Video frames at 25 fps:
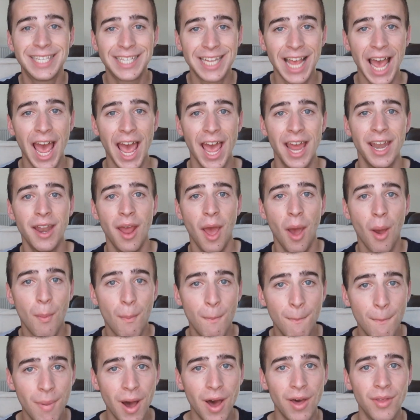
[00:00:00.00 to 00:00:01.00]
a 10
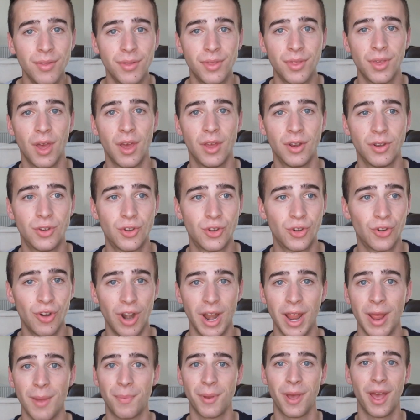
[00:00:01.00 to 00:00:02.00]
month
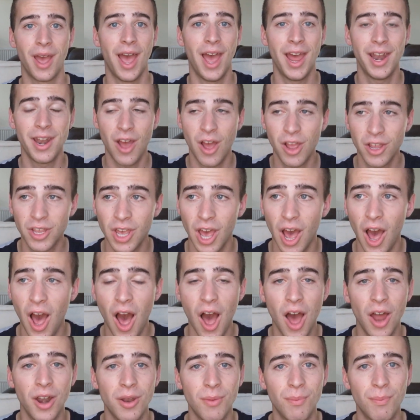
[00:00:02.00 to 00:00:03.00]
trip, and I
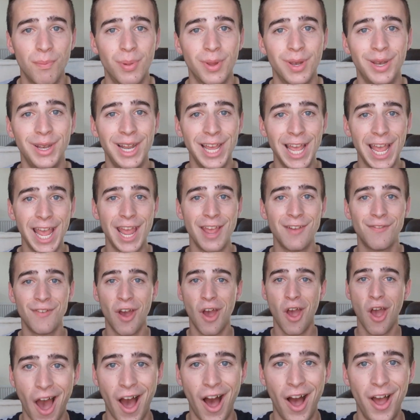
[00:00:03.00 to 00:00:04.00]
can't believe
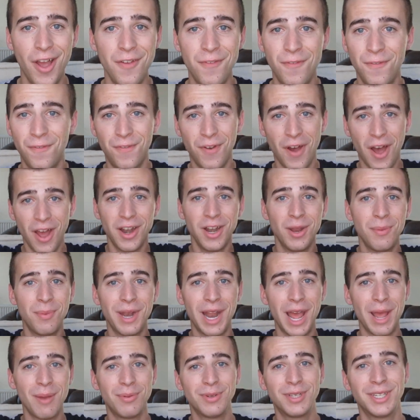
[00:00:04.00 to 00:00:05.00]
I've finally
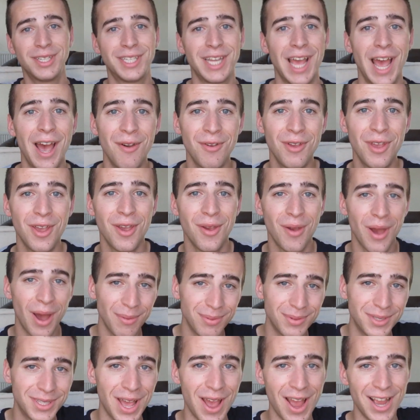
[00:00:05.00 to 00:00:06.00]
been able to tell you.
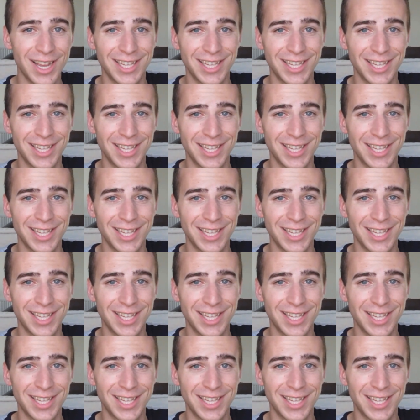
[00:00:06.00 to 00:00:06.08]
I'm so